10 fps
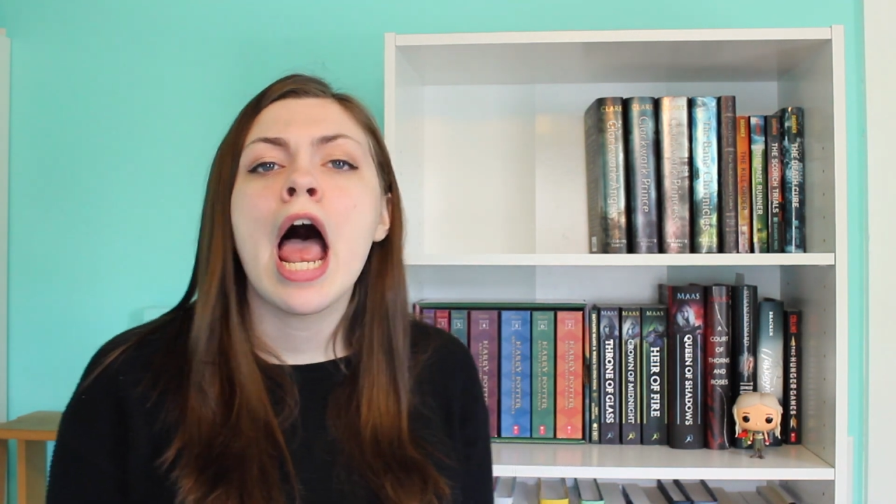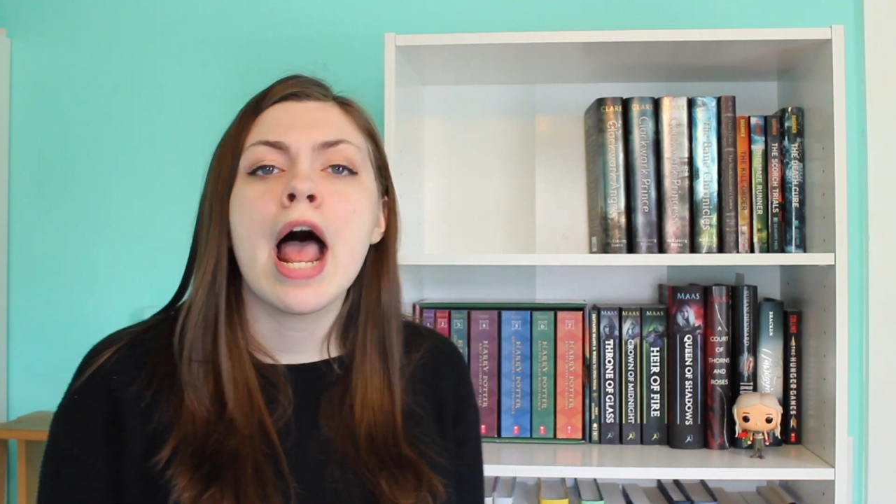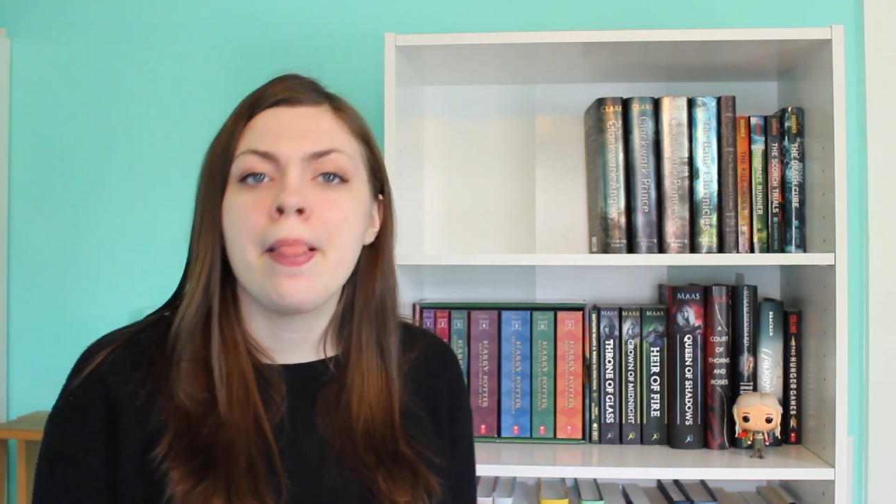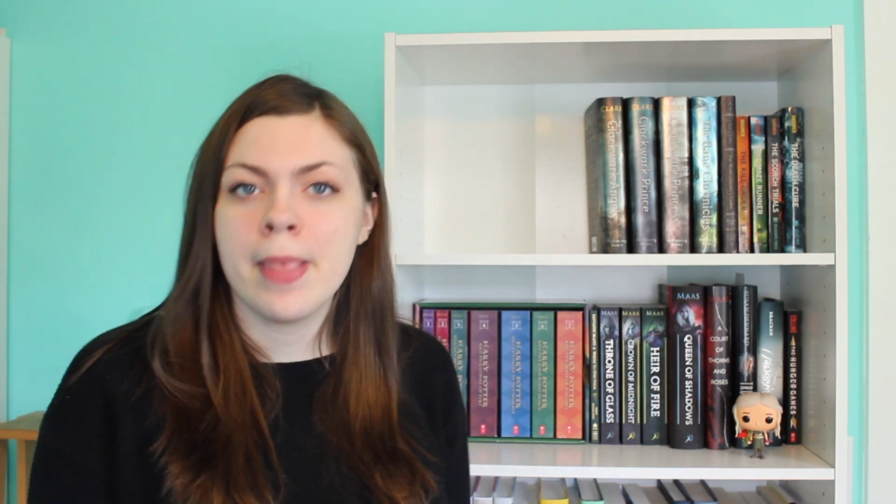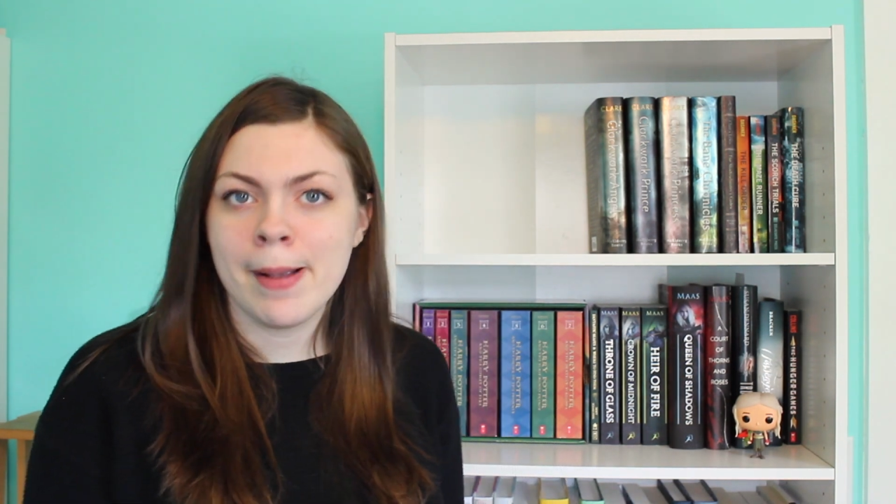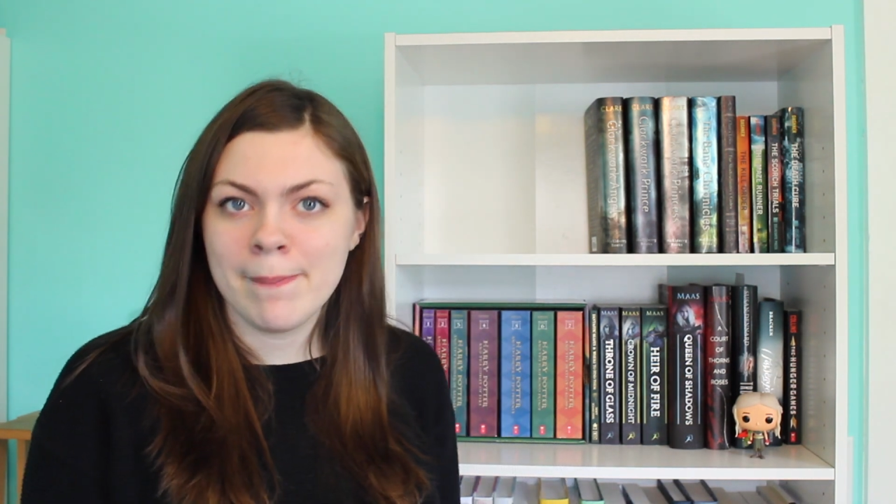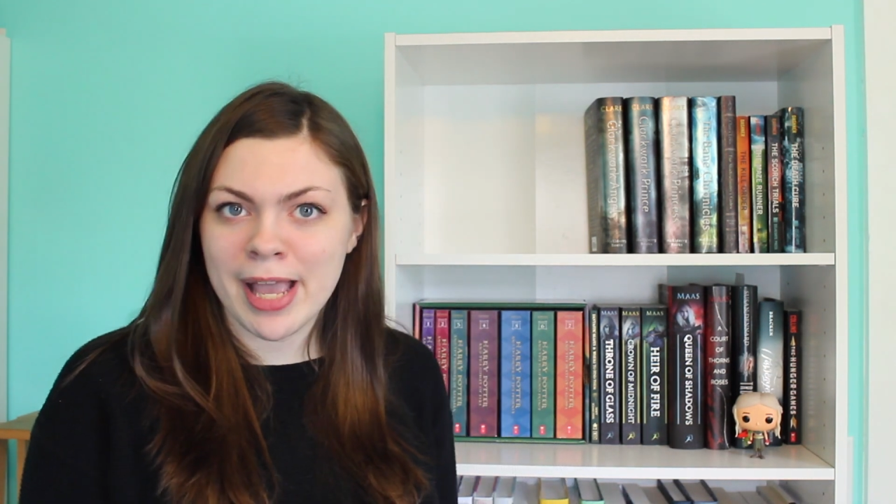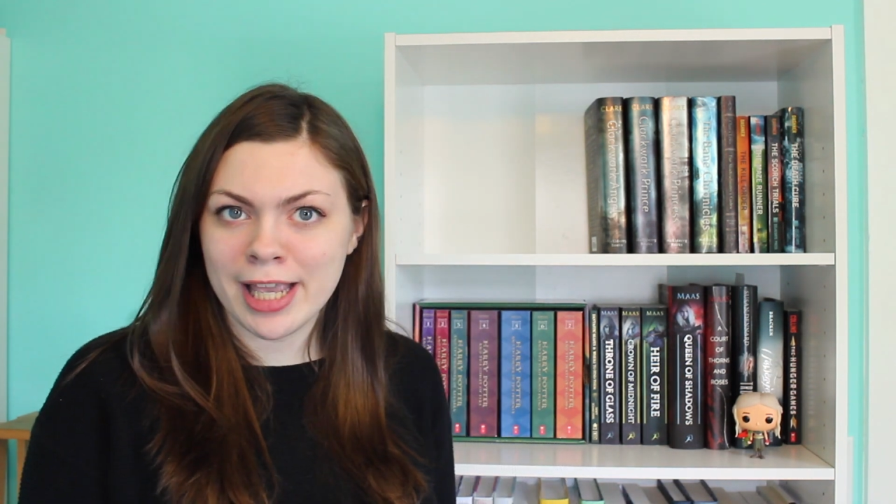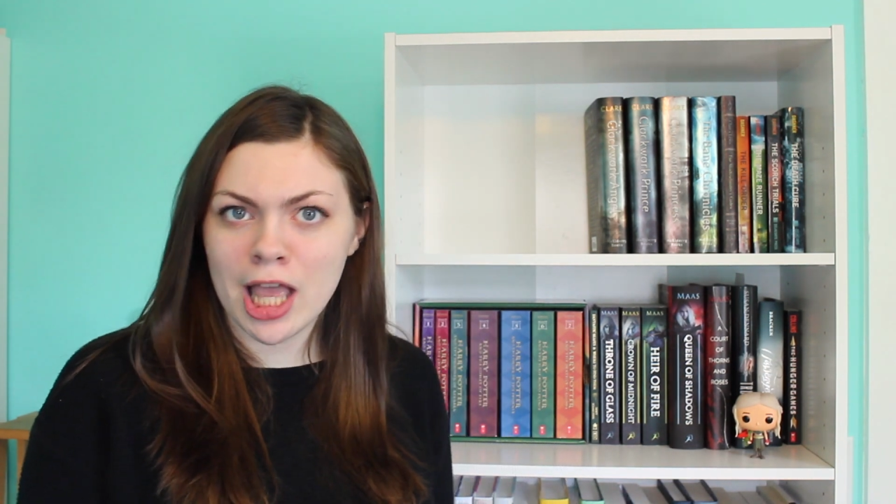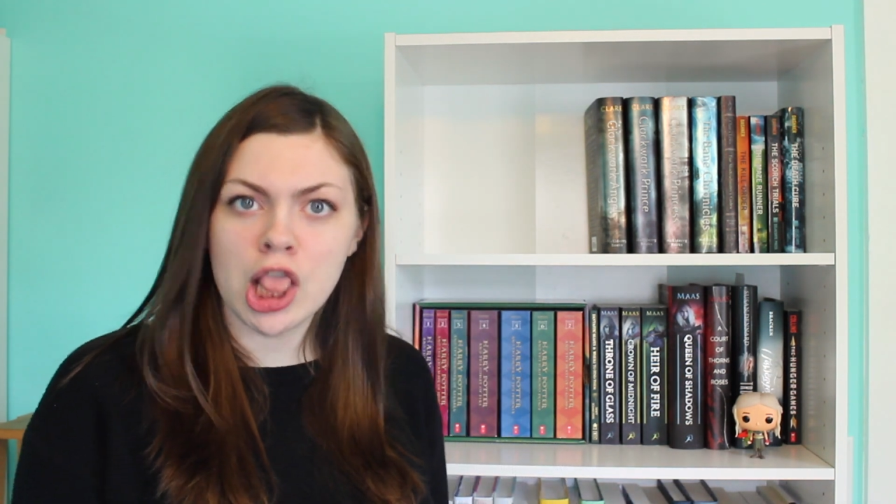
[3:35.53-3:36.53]
and they
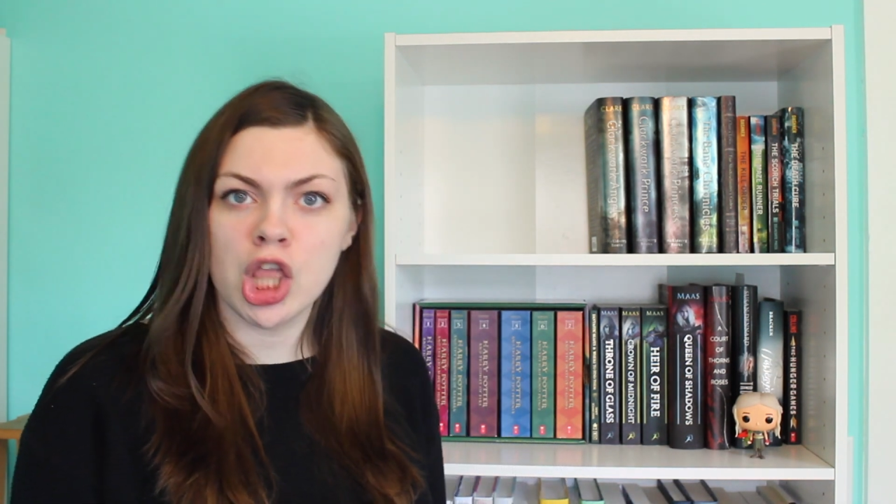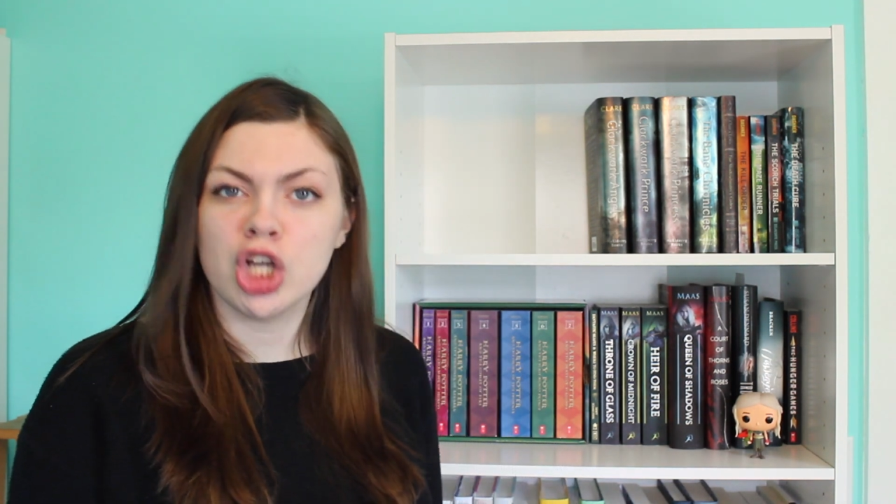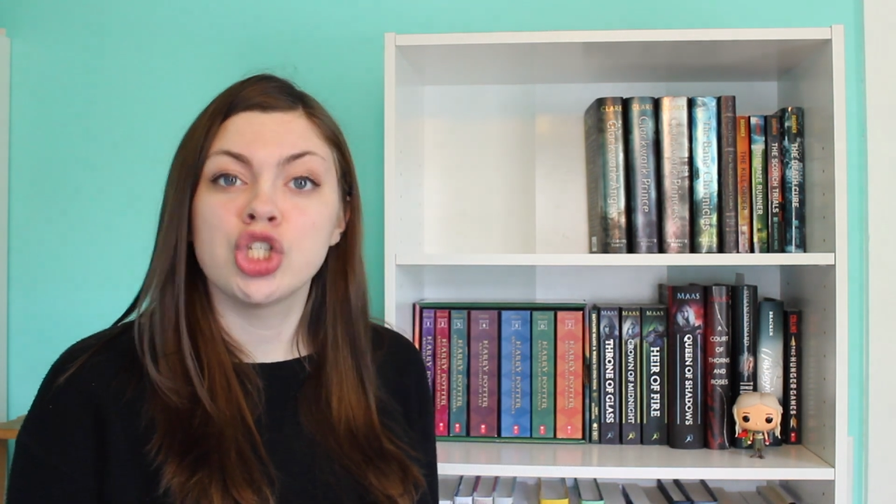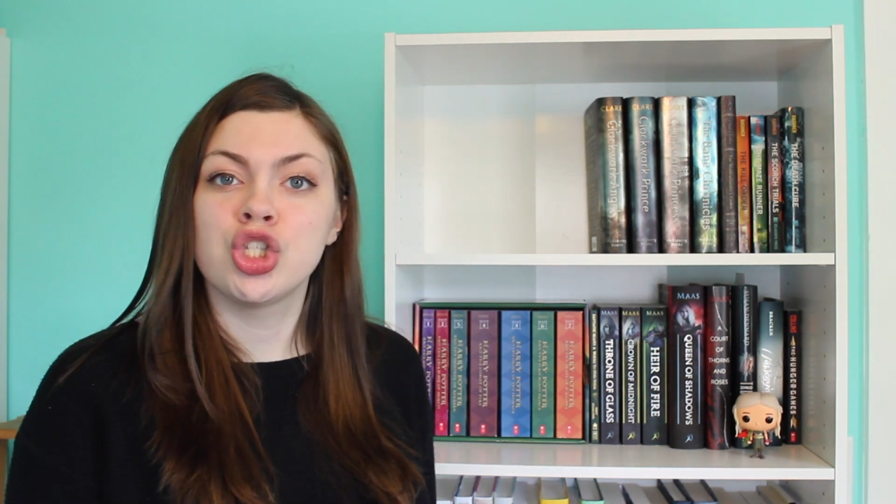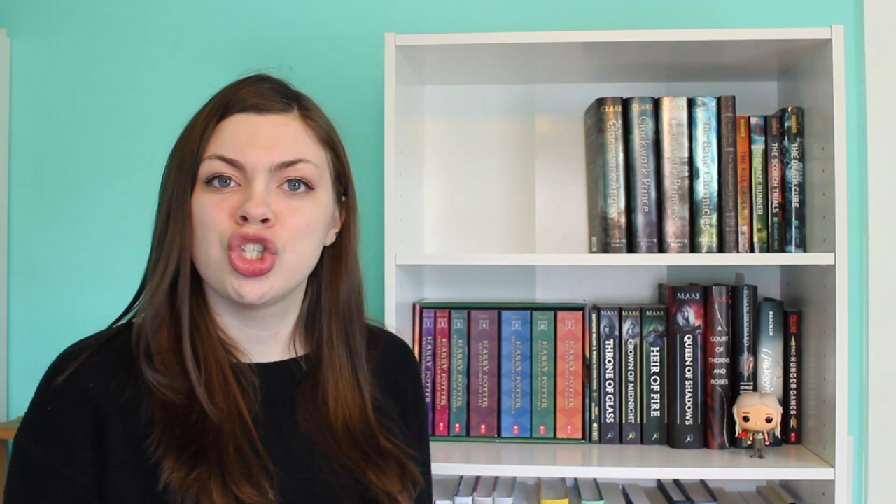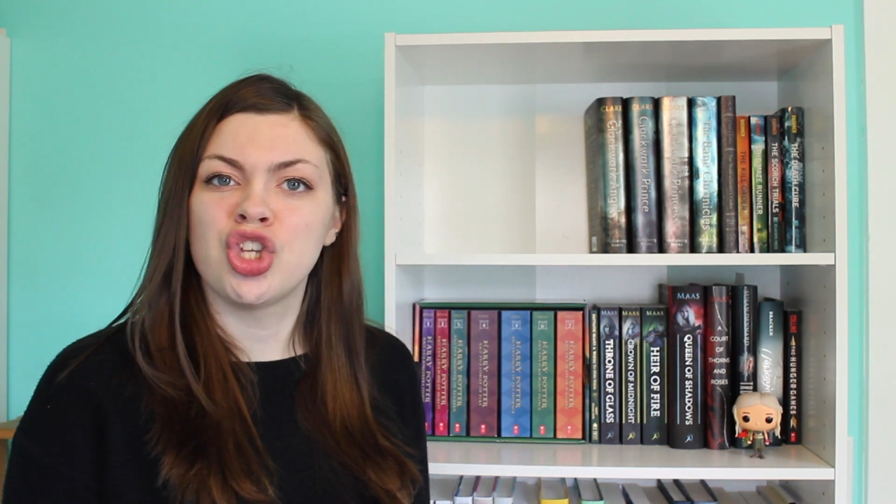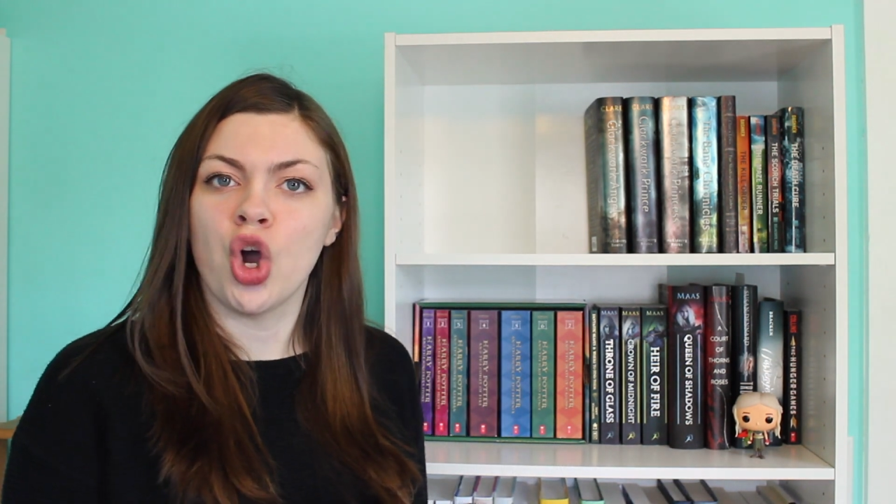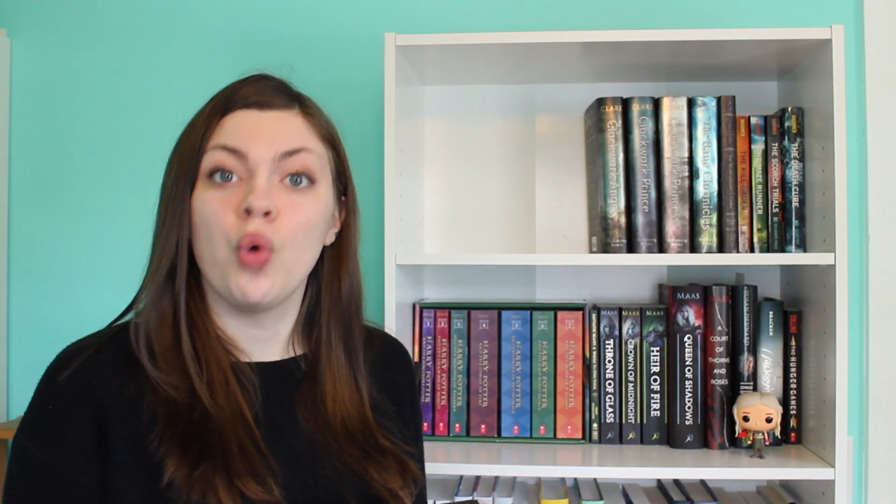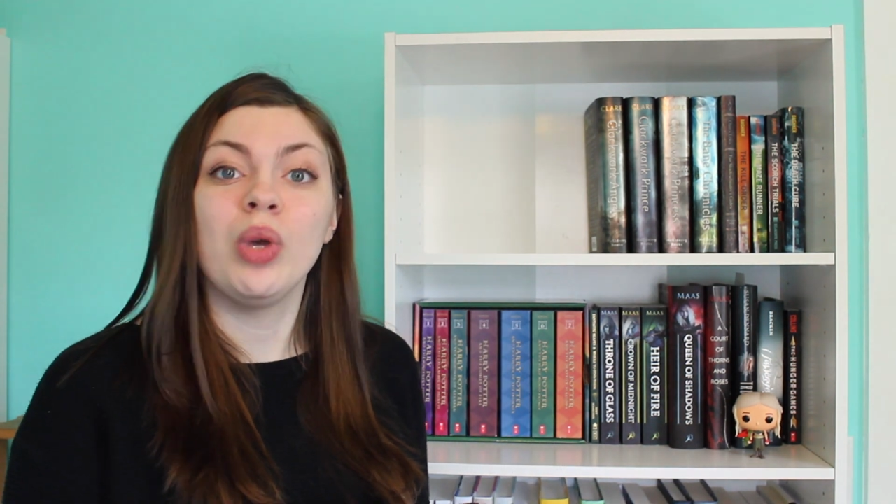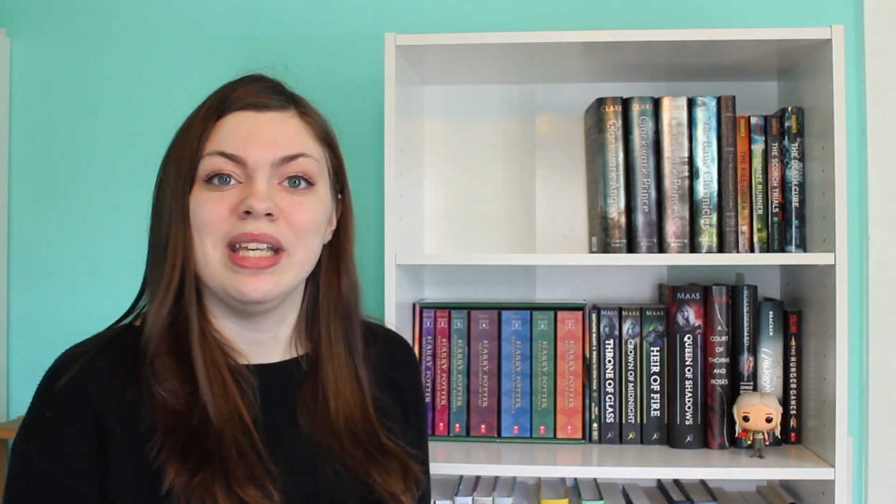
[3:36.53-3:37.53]
make it look
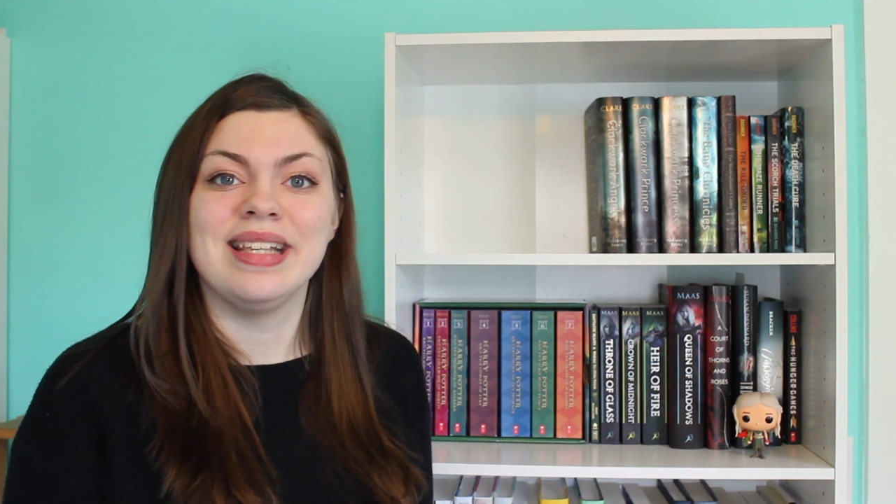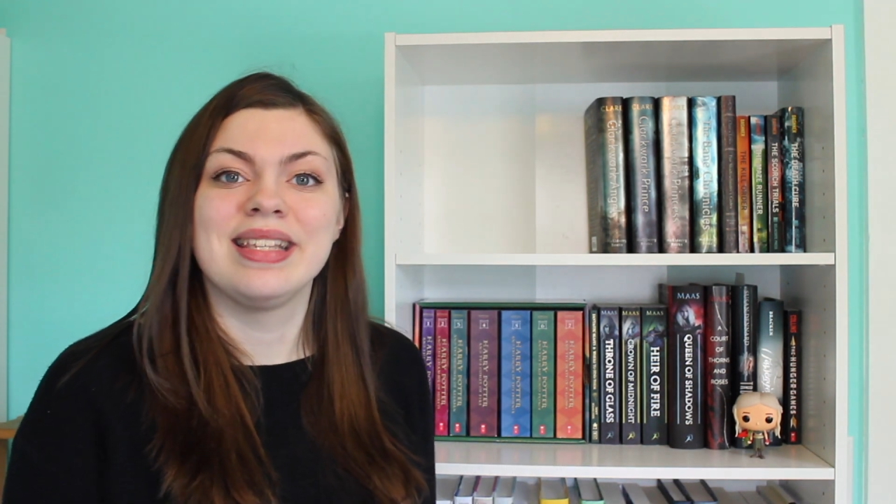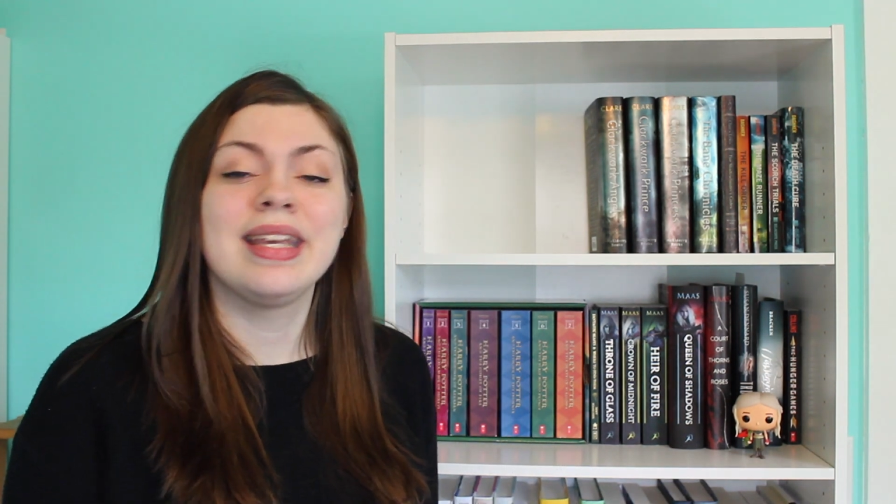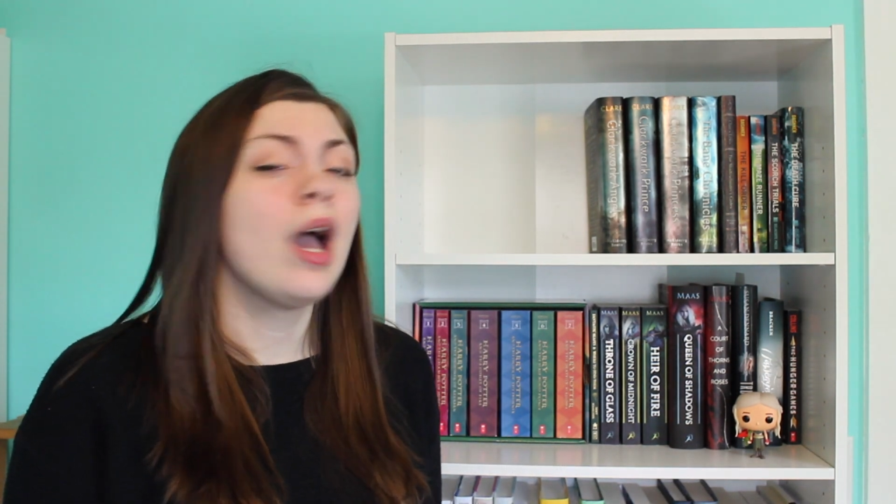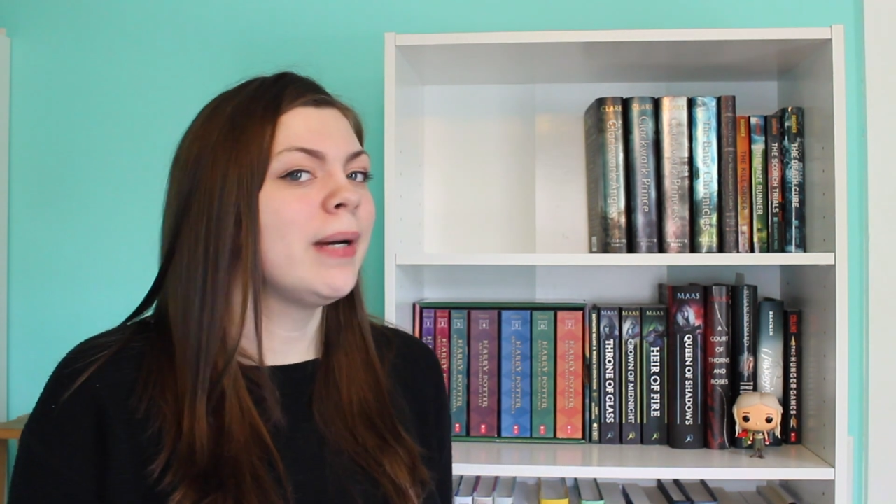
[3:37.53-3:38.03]
so easy,